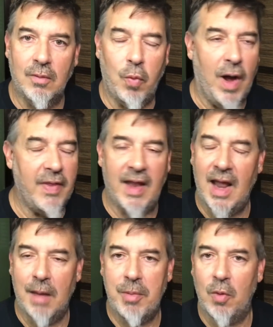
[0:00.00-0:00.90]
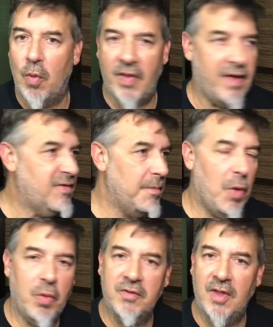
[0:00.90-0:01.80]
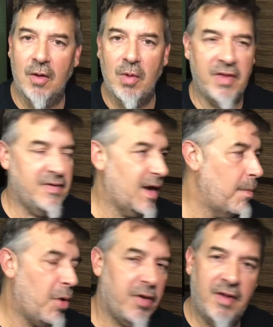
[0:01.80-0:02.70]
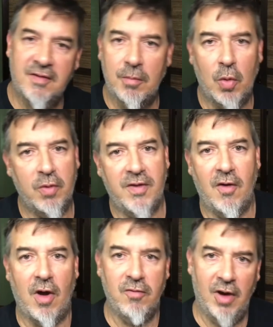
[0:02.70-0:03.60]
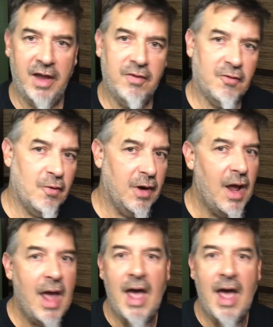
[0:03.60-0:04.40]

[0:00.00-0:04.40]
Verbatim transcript: Why that happened, why that symbol was there, why the second part of that symbol was there overlaying the sword.